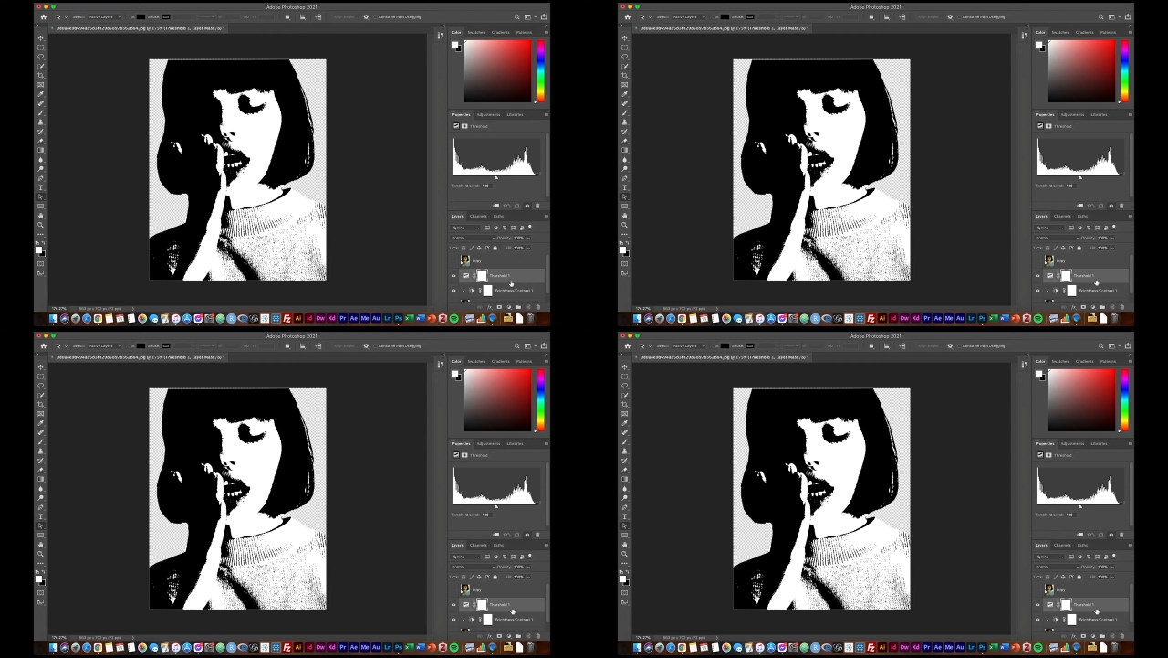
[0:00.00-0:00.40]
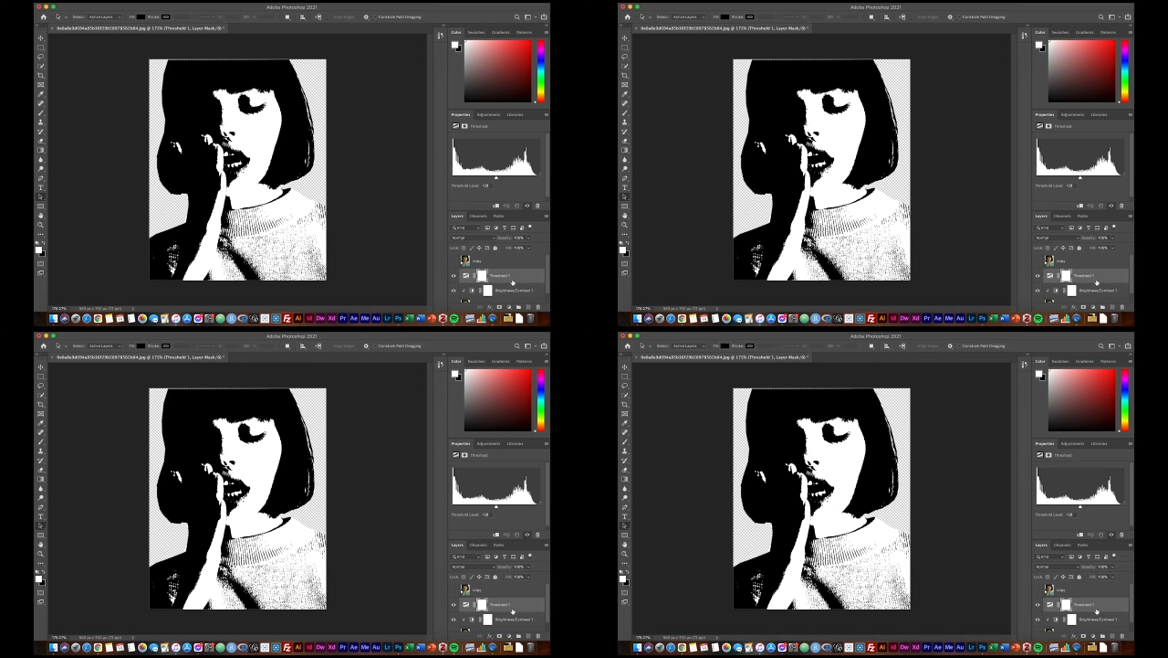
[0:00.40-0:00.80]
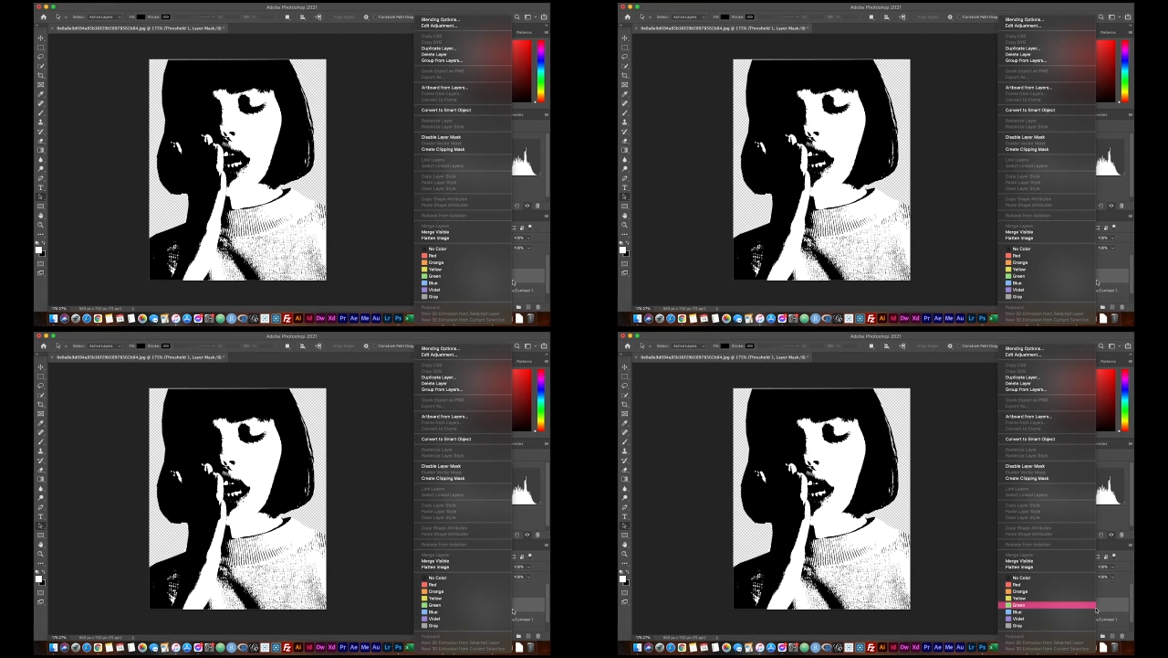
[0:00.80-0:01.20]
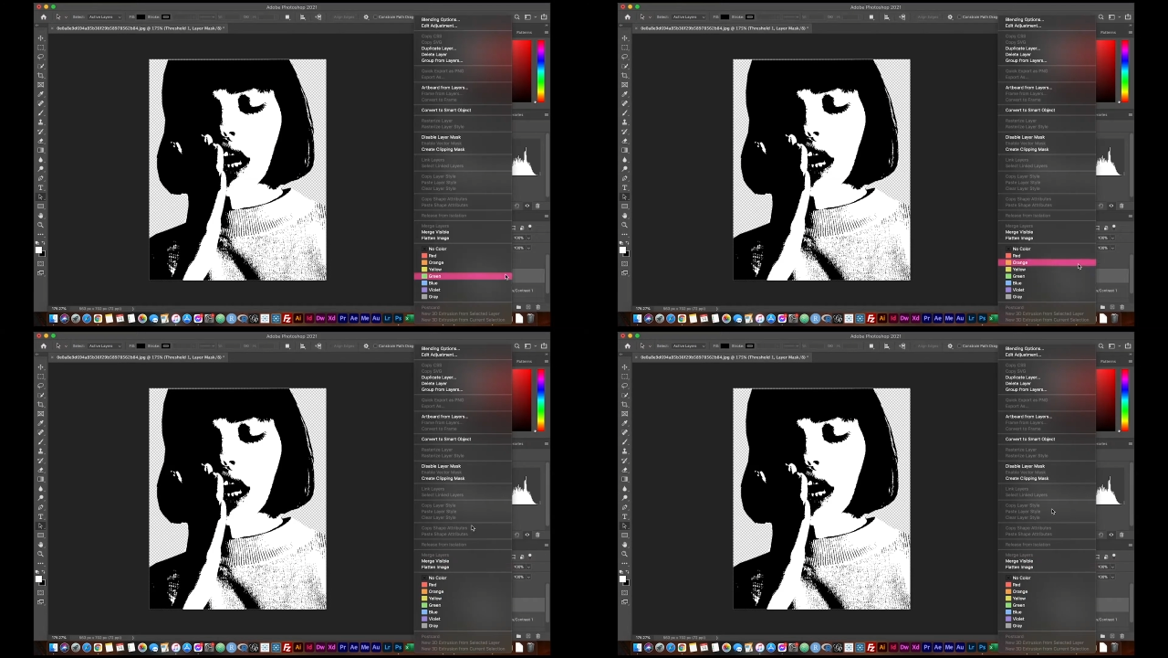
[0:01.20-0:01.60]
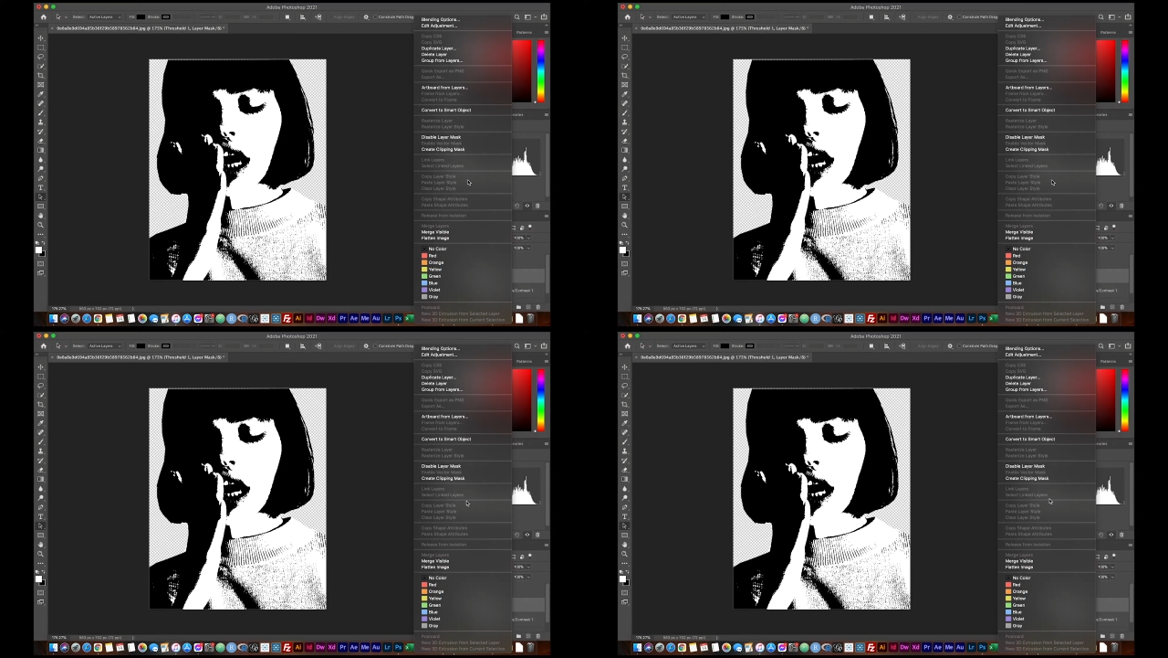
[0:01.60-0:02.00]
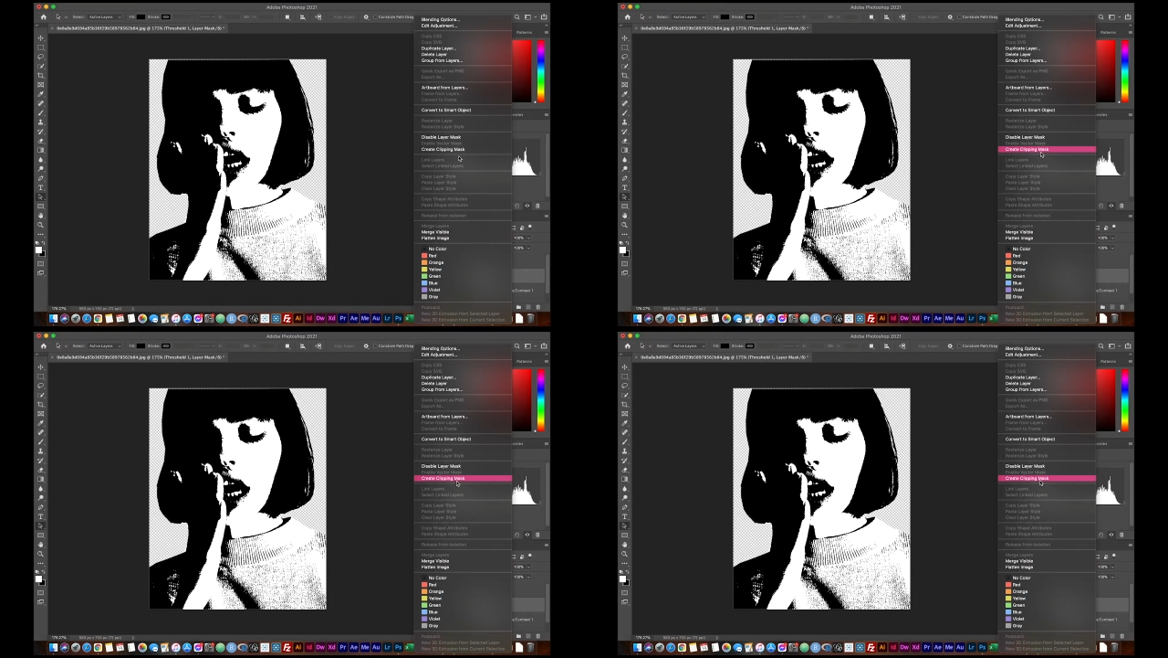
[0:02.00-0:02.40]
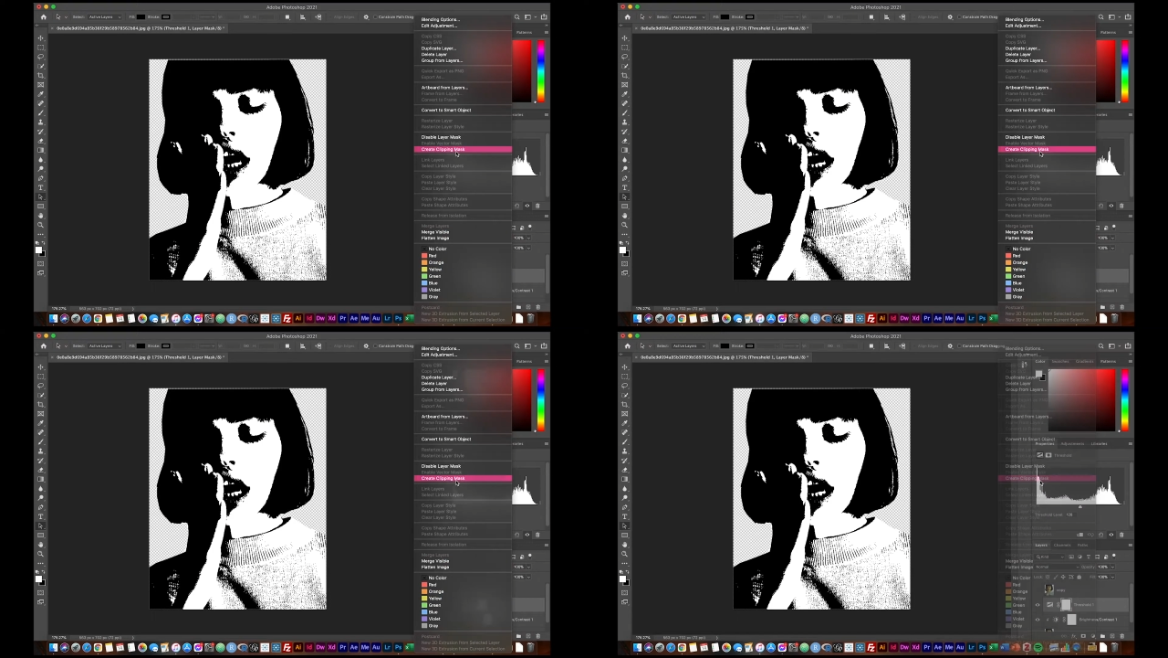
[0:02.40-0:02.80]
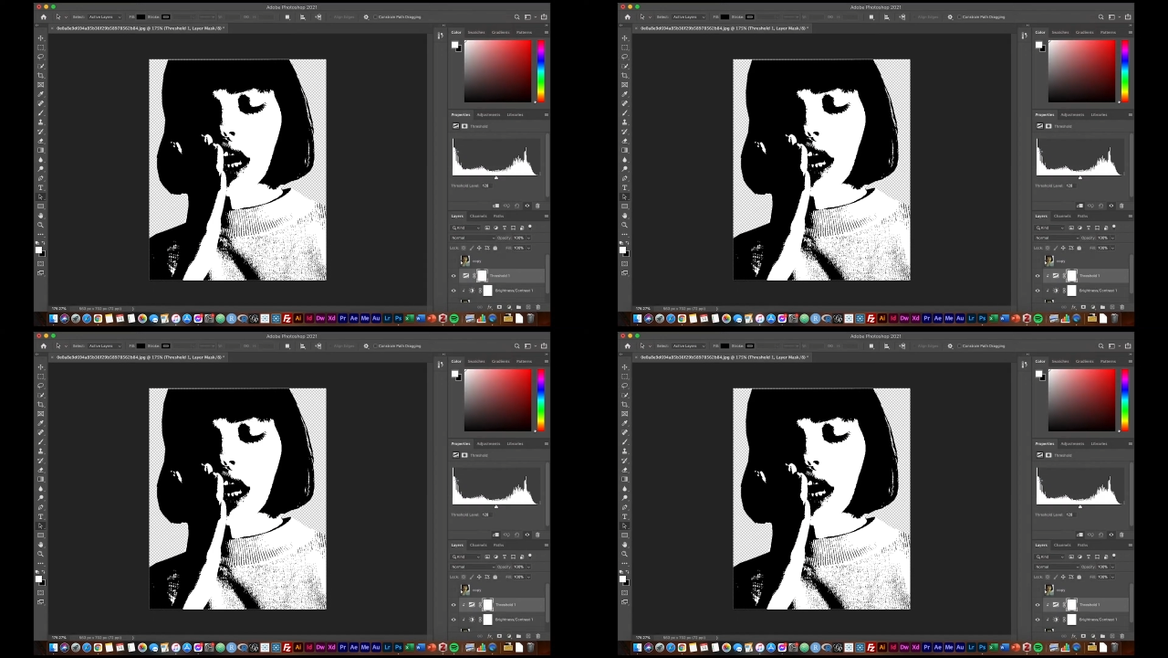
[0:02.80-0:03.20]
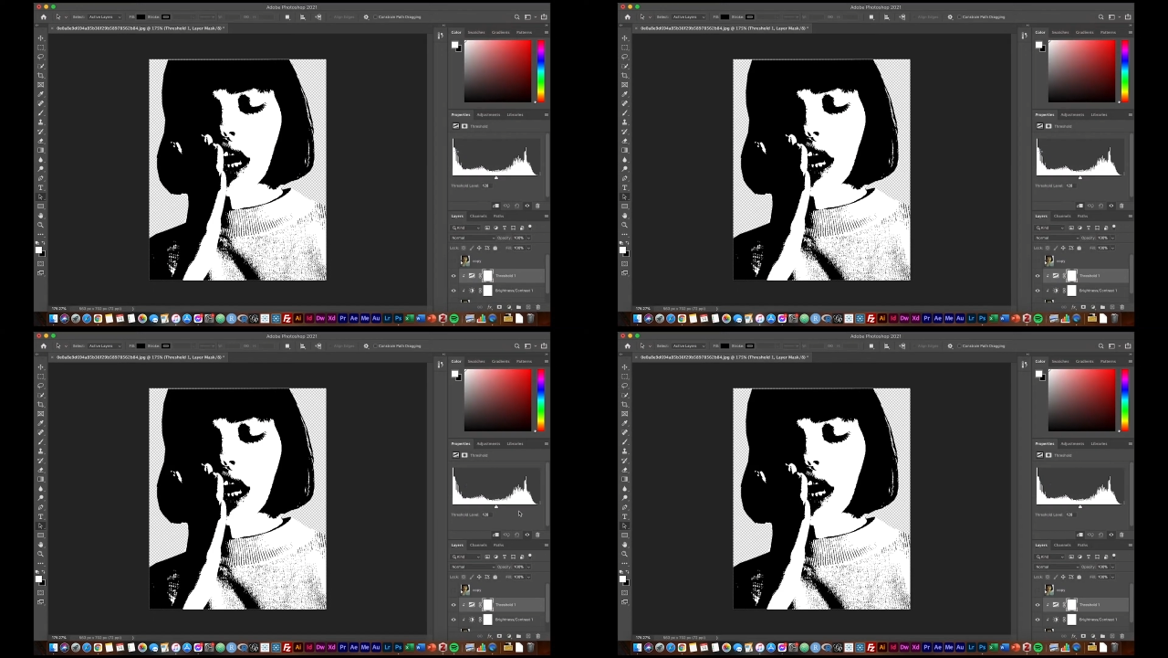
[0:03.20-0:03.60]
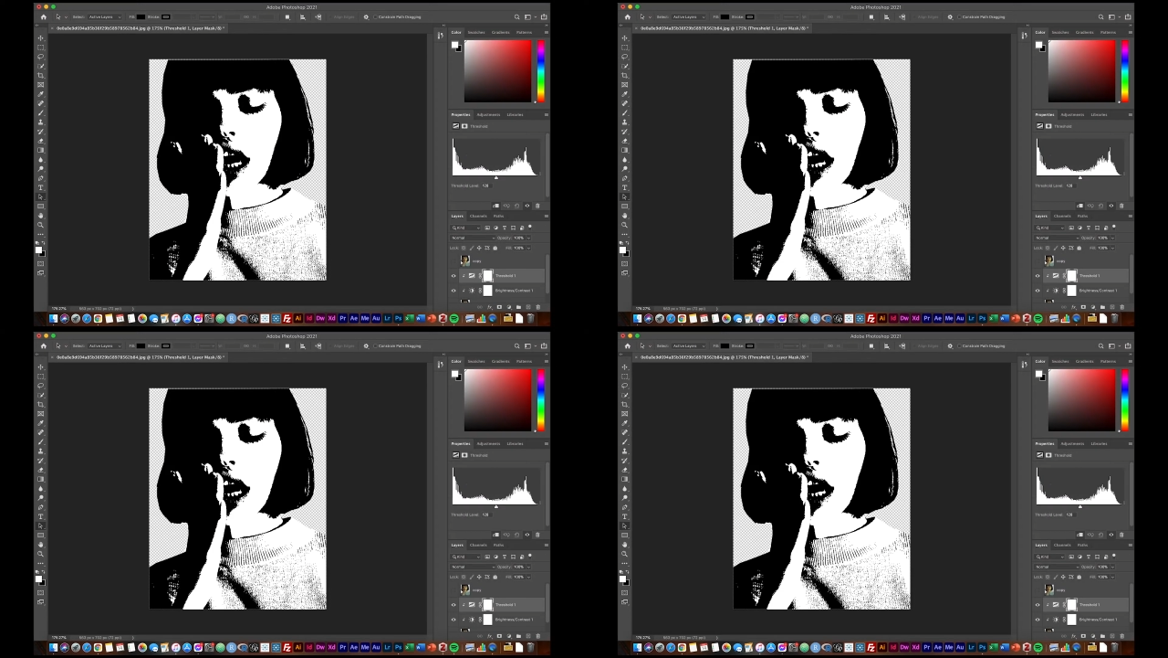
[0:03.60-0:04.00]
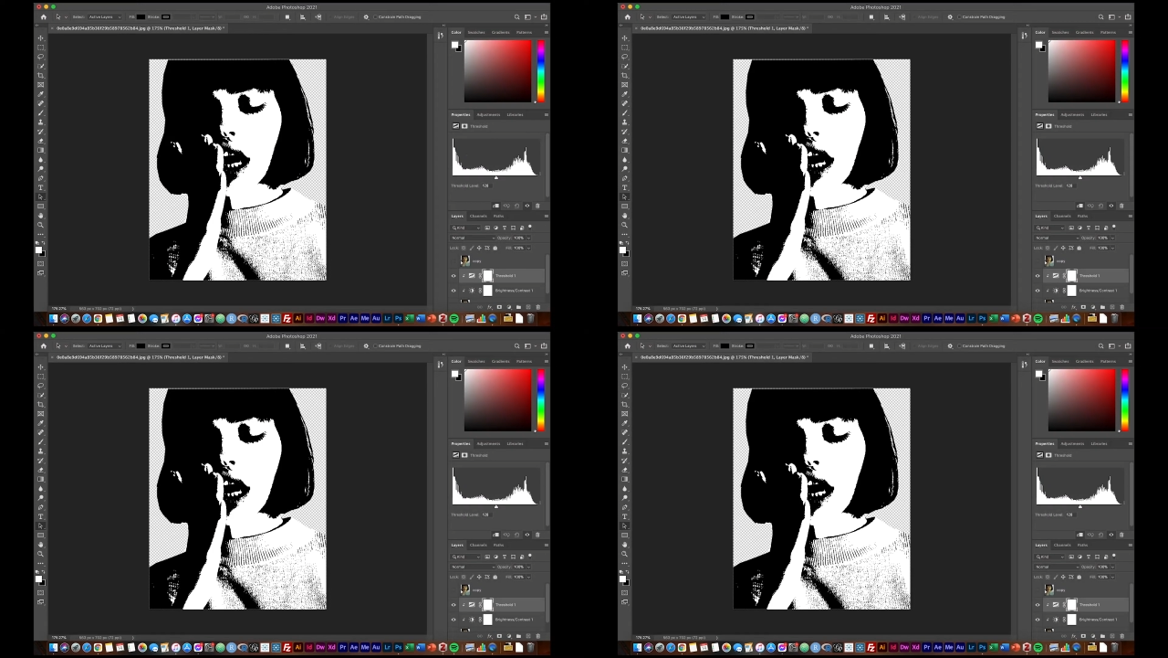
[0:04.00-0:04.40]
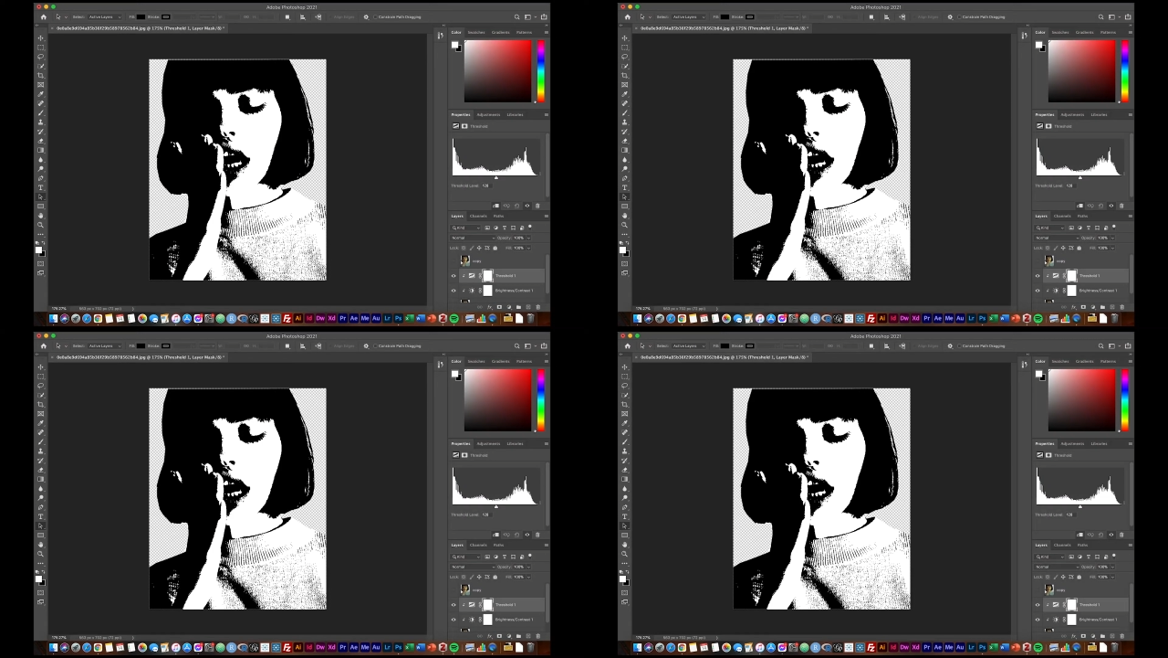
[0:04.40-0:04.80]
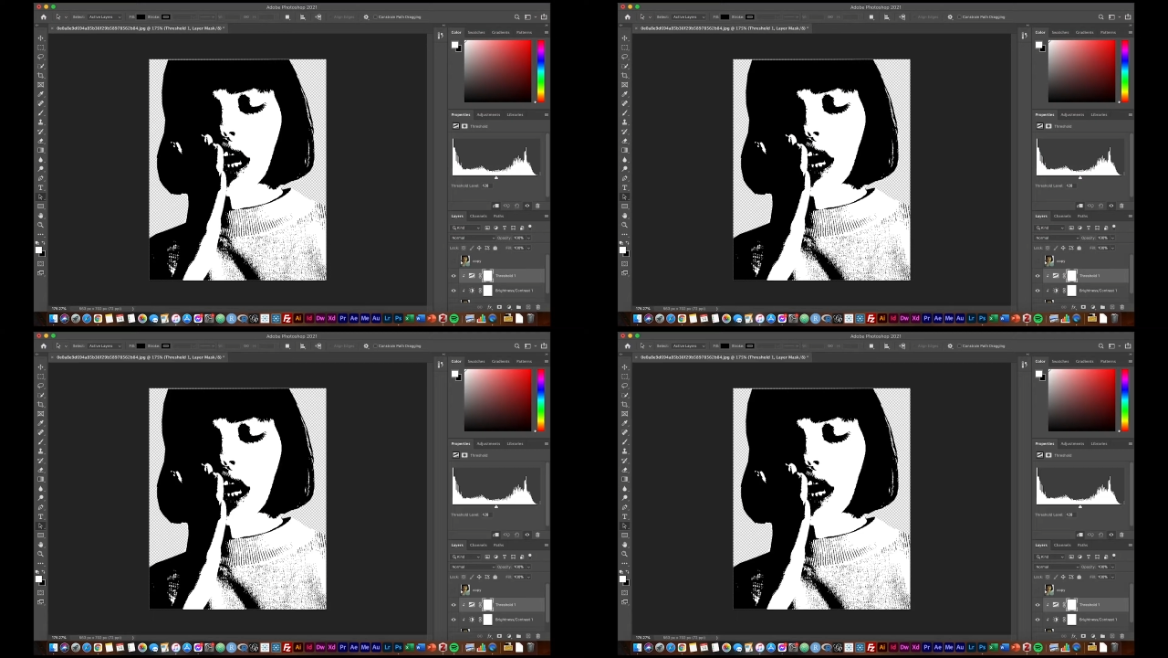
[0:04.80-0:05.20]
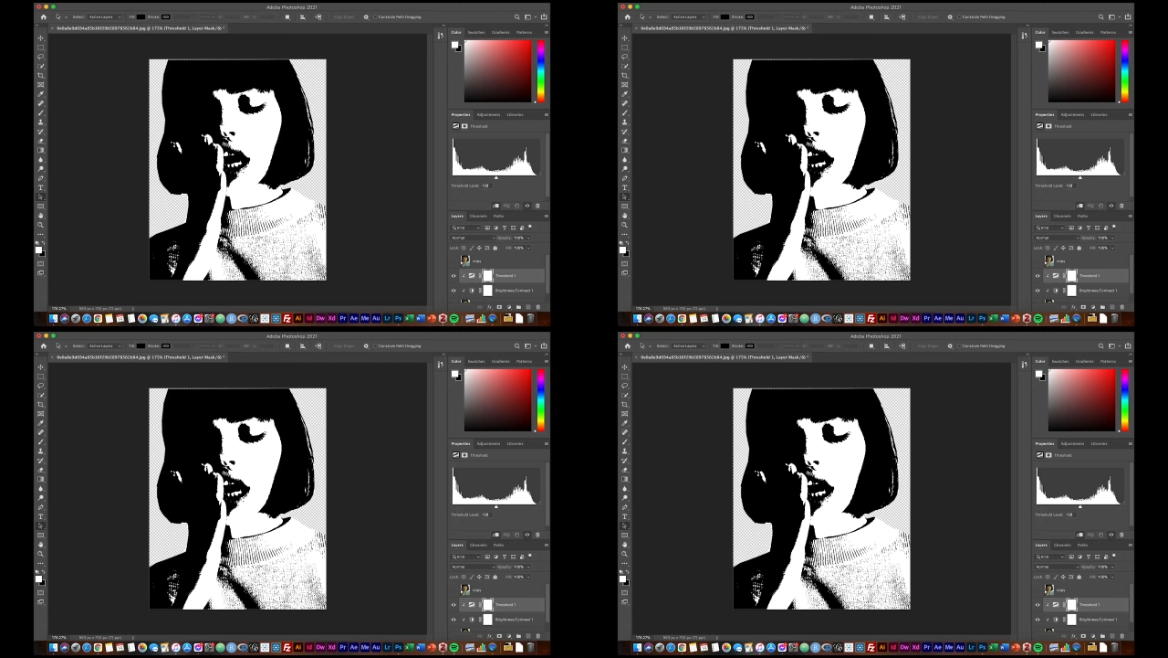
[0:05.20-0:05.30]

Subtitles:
No face is visible, so there are no lips to read.